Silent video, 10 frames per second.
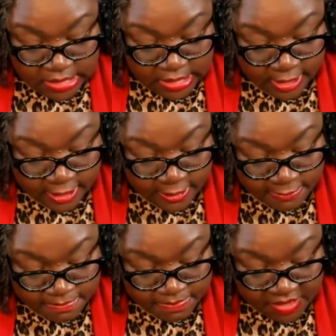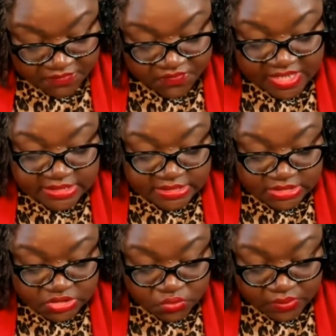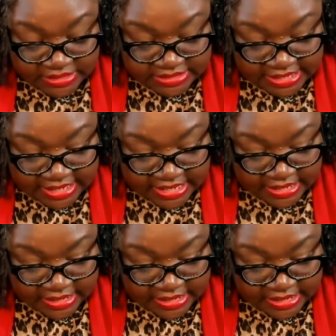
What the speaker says: Ephesians 2:10,